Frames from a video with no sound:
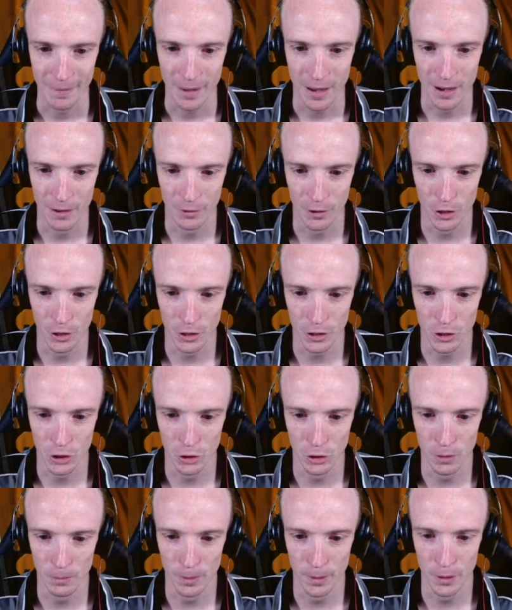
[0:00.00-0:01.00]
I've got
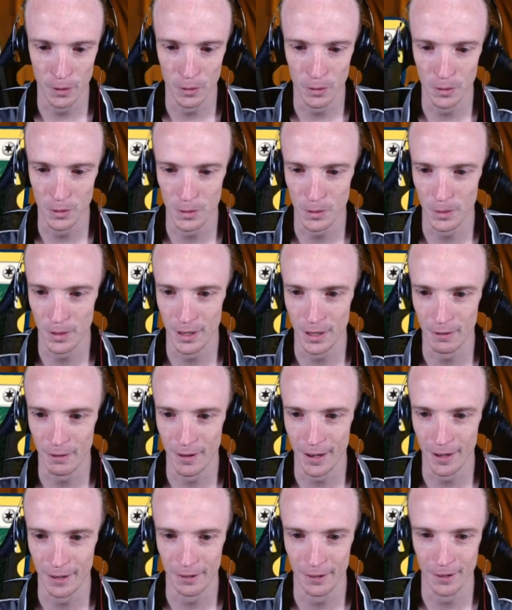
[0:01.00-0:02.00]
2 pulls with the
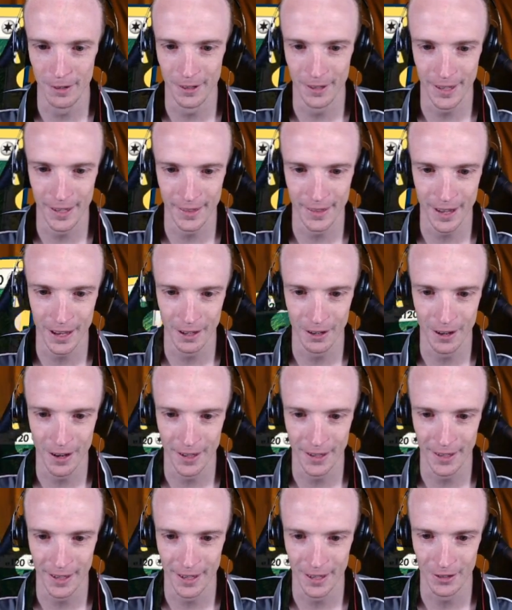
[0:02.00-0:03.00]
Oranguru to get that
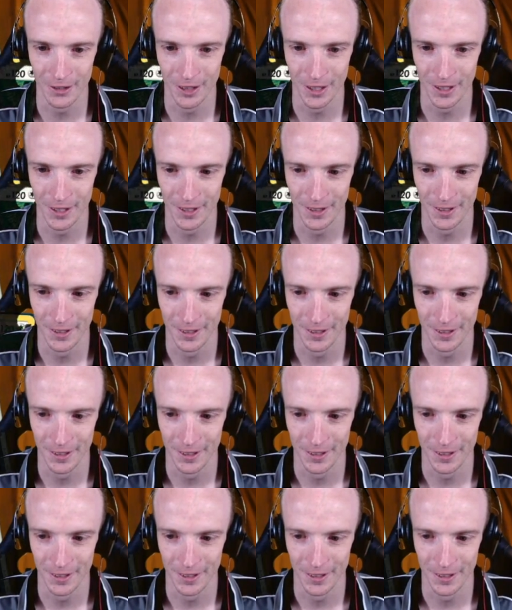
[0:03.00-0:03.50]
lightning energy.